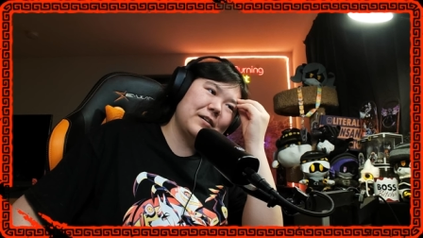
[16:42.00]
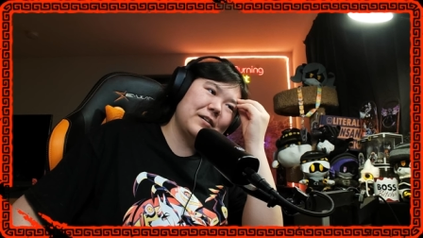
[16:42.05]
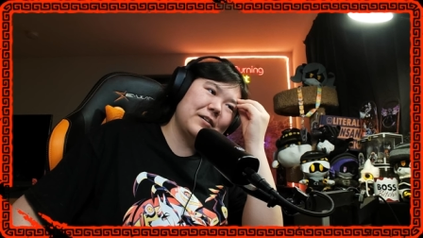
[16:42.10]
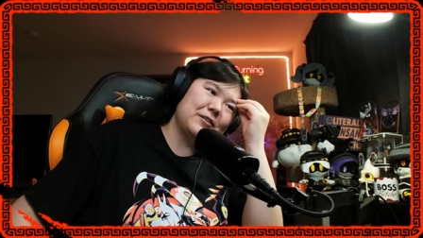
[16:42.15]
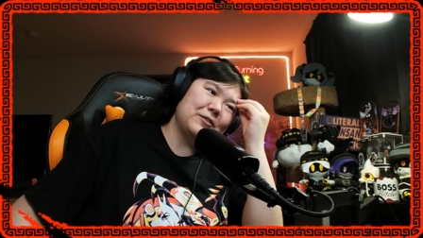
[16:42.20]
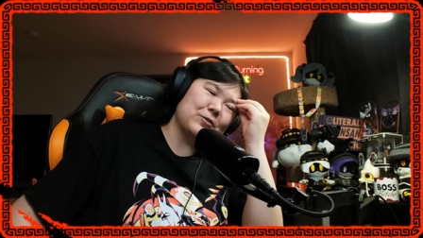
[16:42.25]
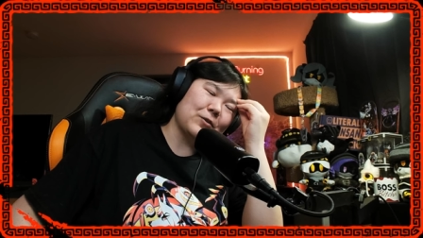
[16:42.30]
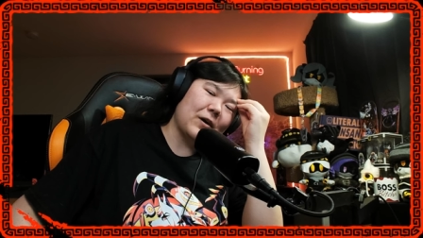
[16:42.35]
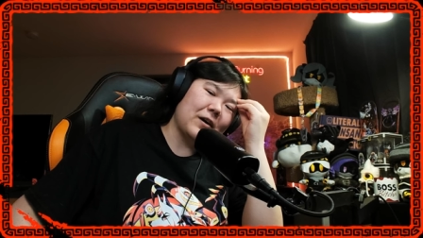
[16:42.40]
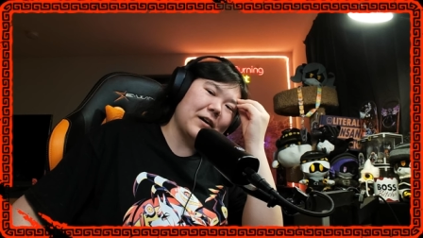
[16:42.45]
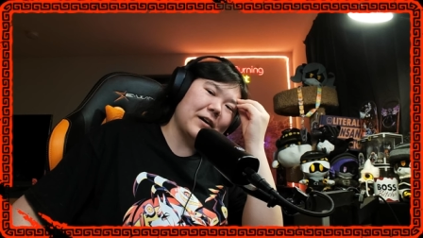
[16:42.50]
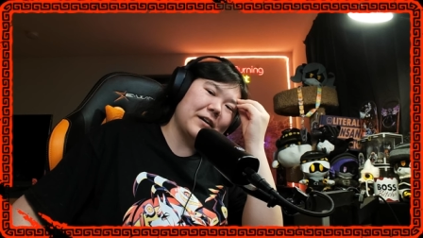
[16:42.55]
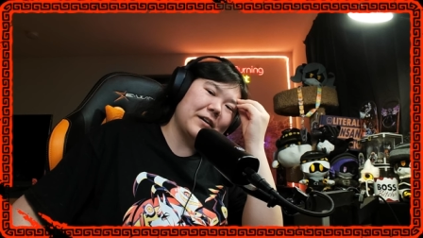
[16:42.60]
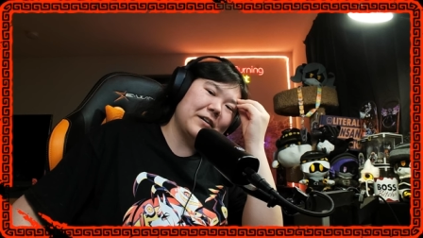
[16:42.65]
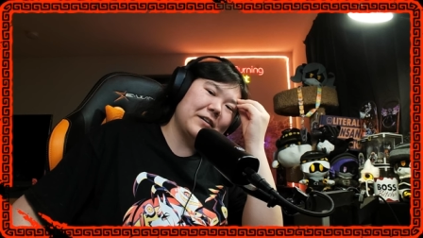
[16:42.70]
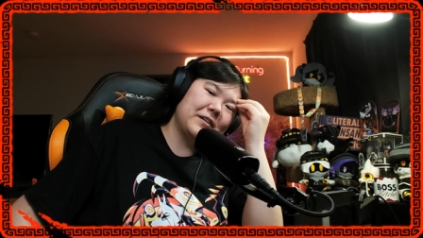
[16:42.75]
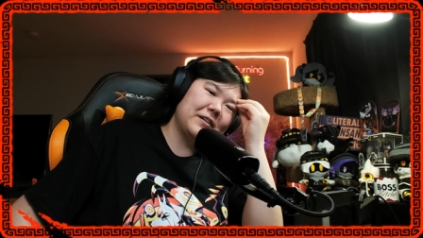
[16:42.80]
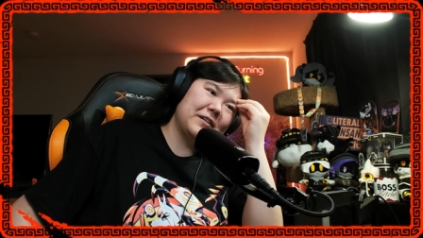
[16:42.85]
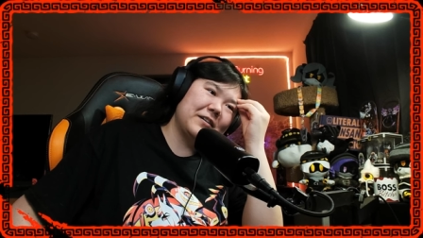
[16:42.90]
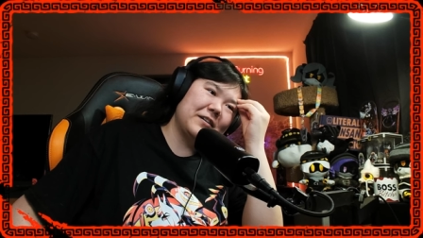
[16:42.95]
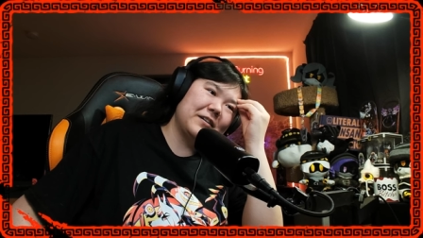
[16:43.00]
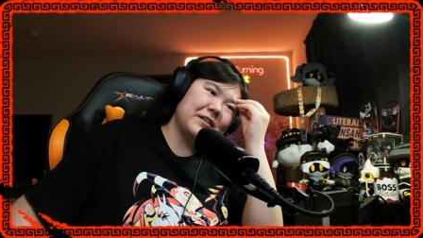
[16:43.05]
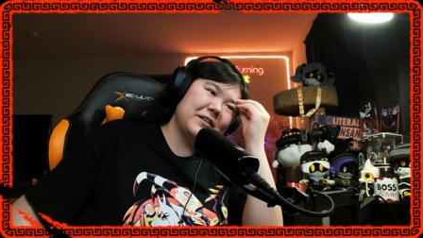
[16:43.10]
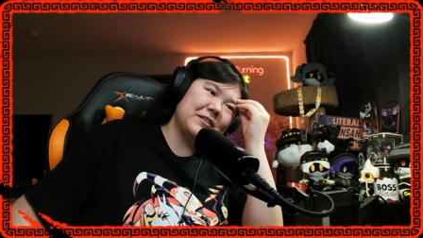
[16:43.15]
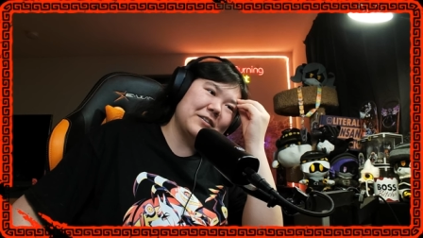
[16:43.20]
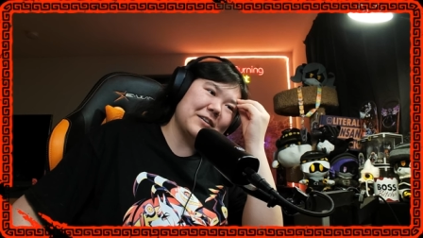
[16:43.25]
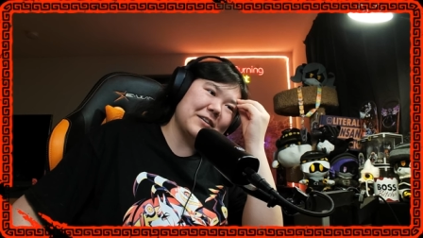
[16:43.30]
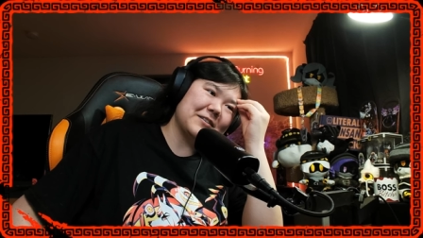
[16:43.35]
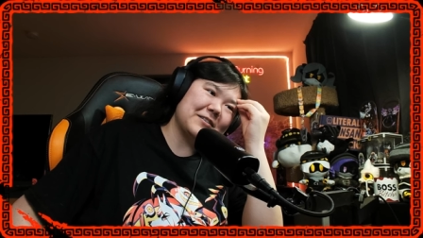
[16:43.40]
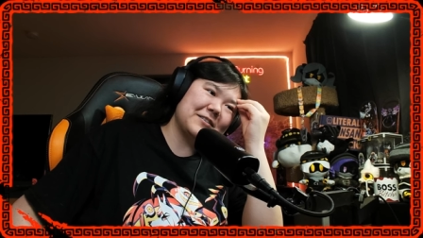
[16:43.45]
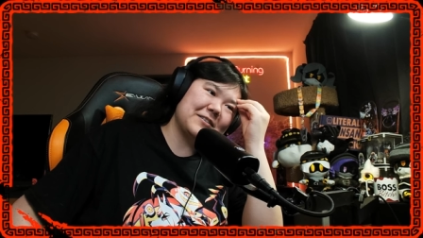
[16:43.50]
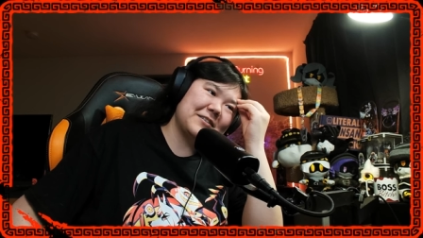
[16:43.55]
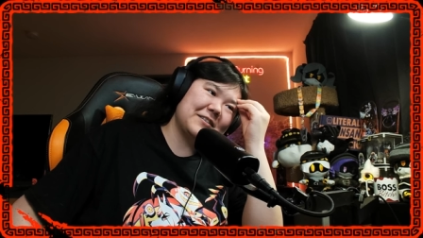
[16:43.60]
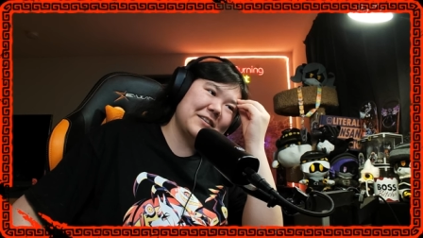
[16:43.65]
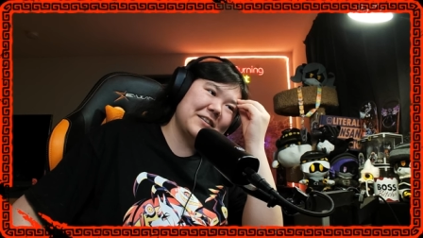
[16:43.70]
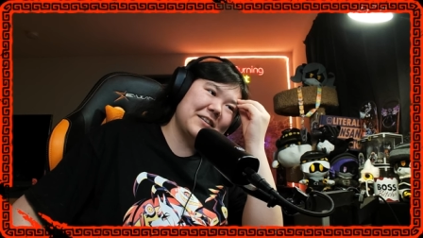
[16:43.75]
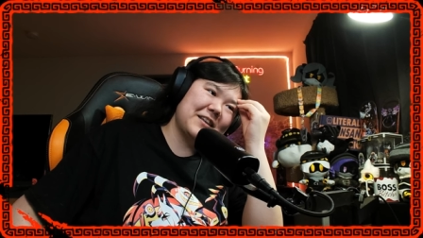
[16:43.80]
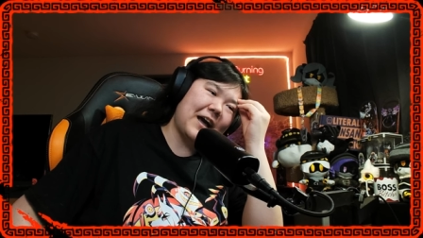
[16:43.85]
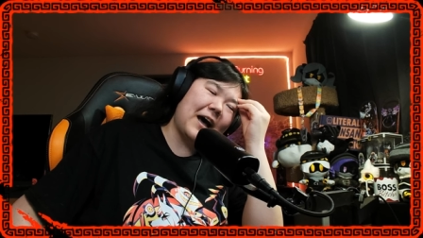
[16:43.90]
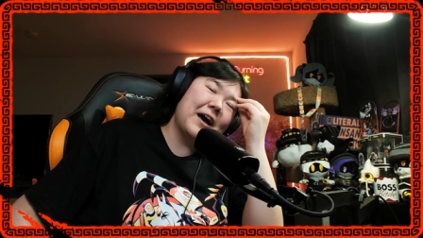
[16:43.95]
drawn, just,
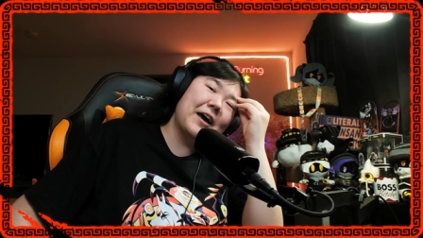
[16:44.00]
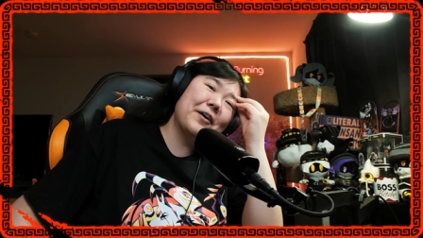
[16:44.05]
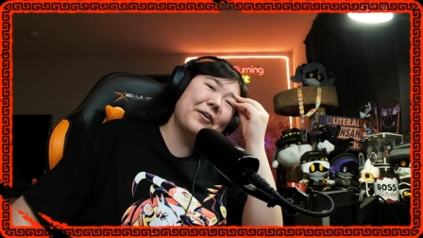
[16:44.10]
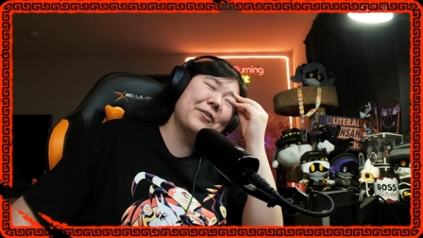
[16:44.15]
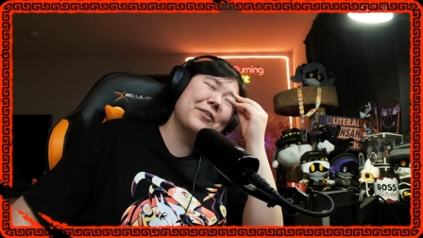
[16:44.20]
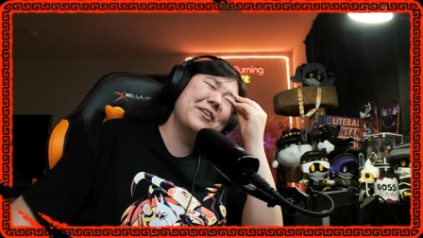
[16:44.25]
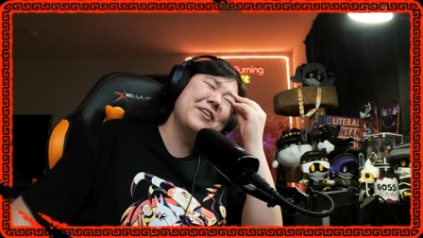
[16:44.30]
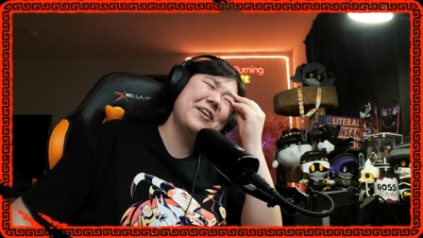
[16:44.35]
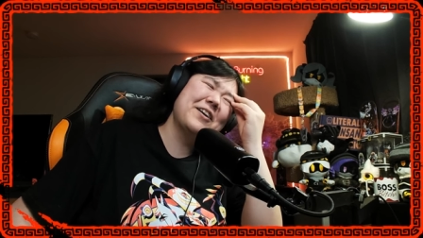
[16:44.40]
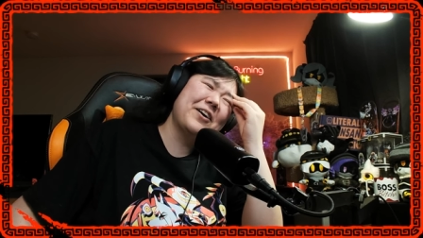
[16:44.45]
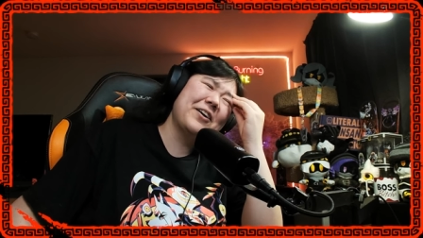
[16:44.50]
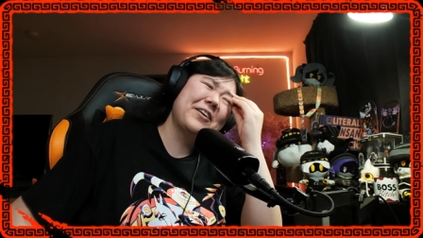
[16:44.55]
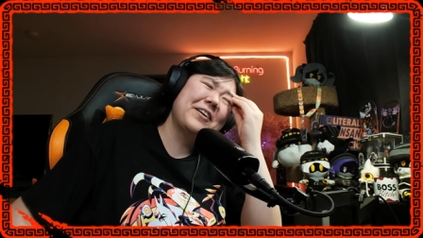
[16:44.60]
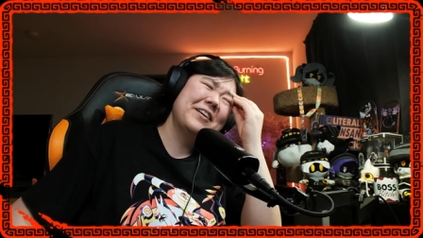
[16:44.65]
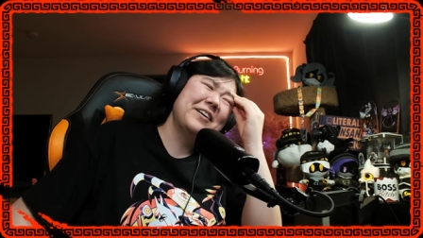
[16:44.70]
I don't know.